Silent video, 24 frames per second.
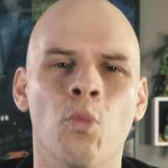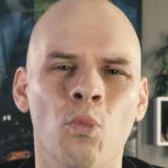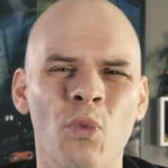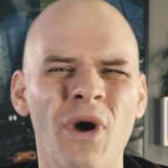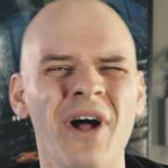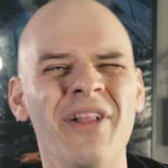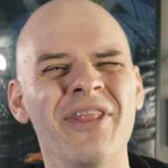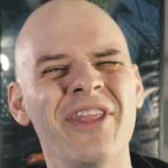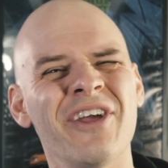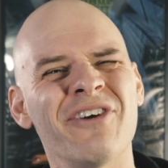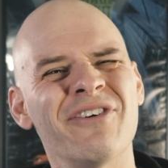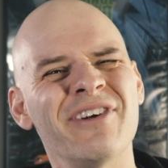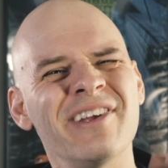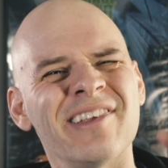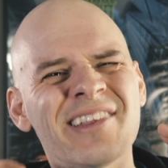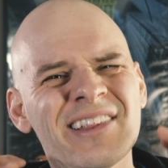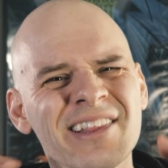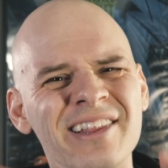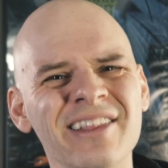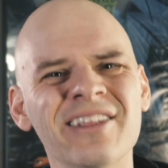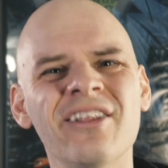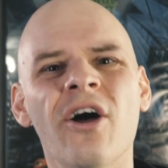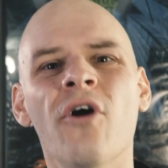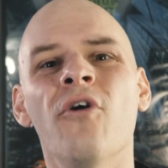Well, there is
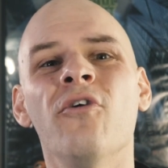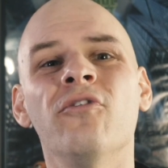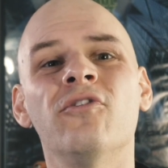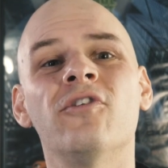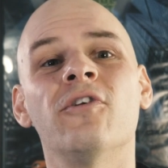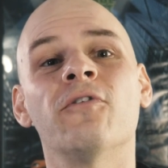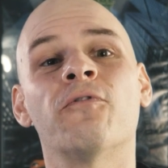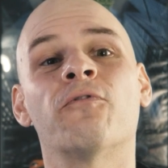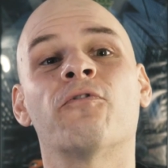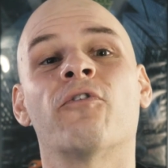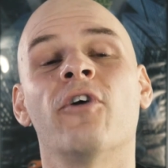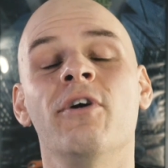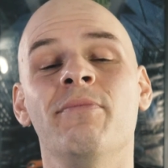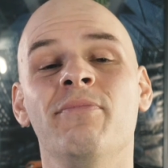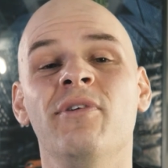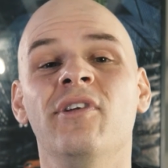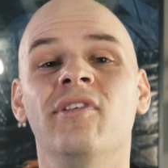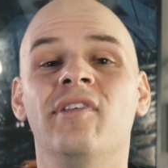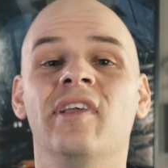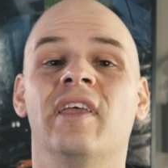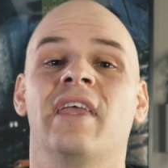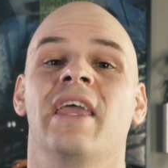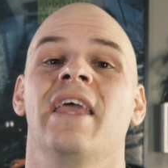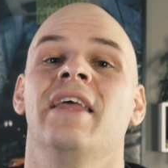loads of free
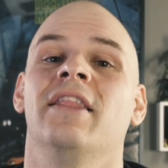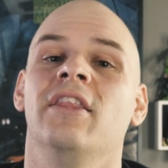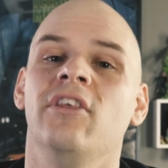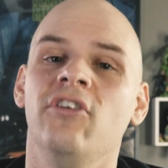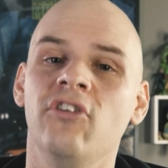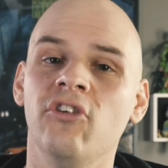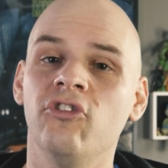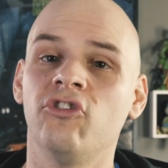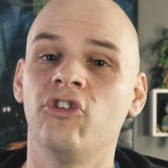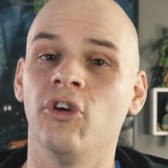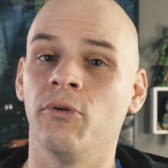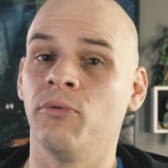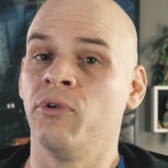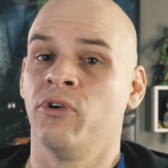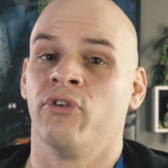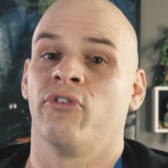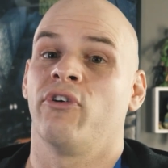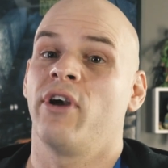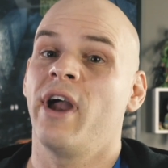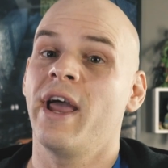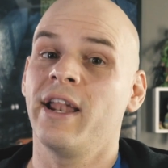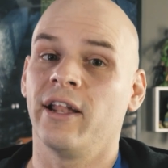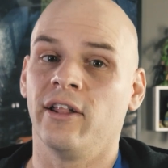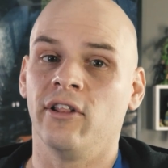music in the YouTube
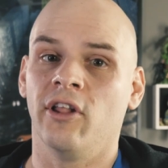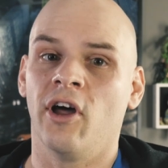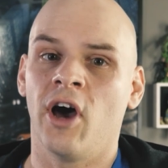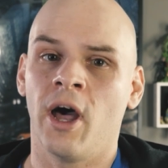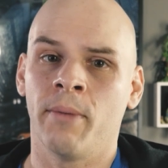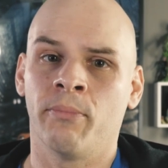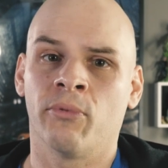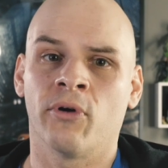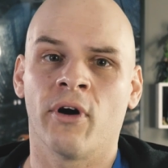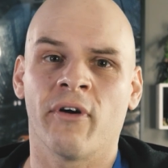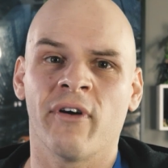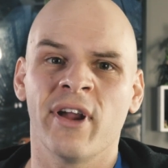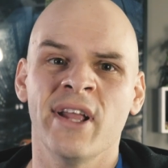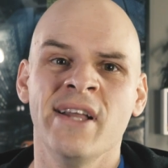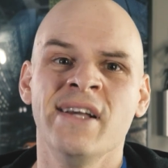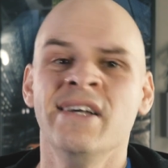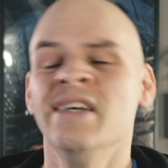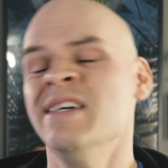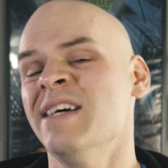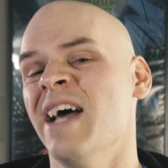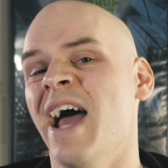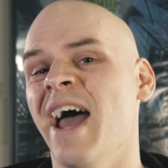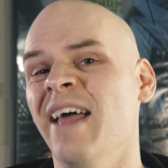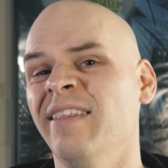Creator Library,
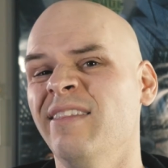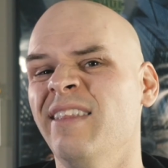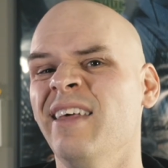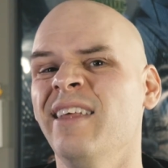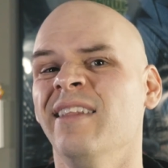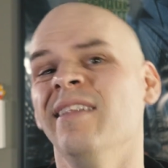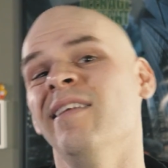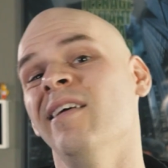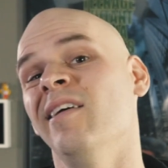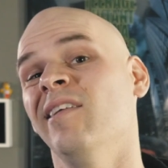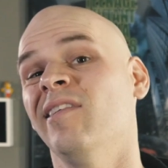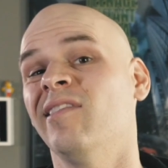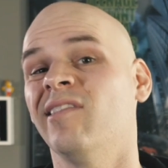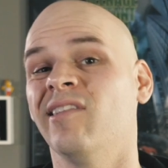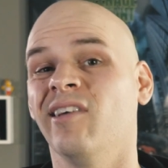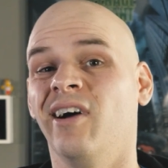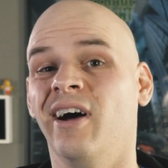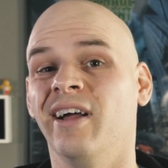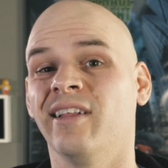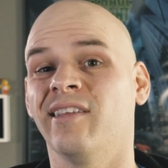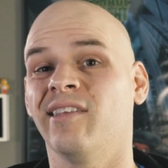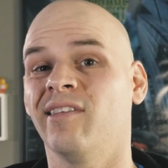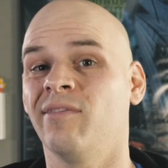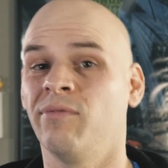and then there's
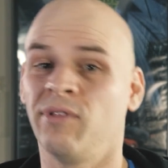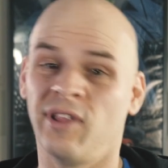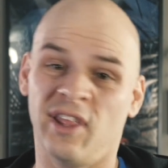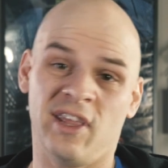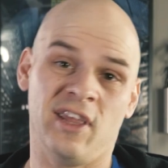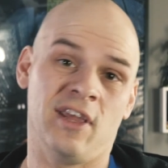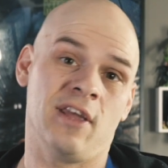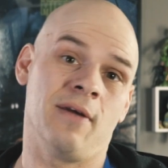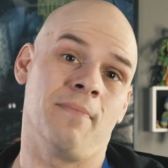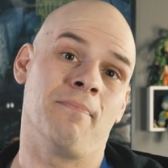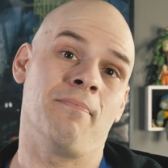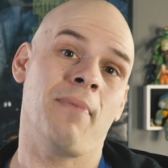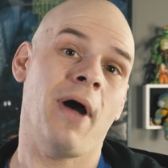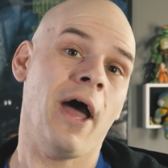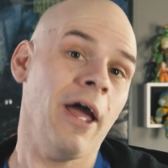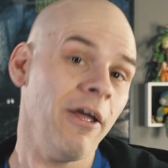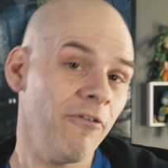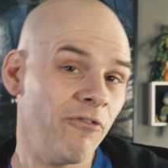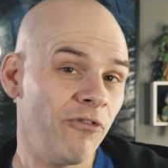sites that you can pay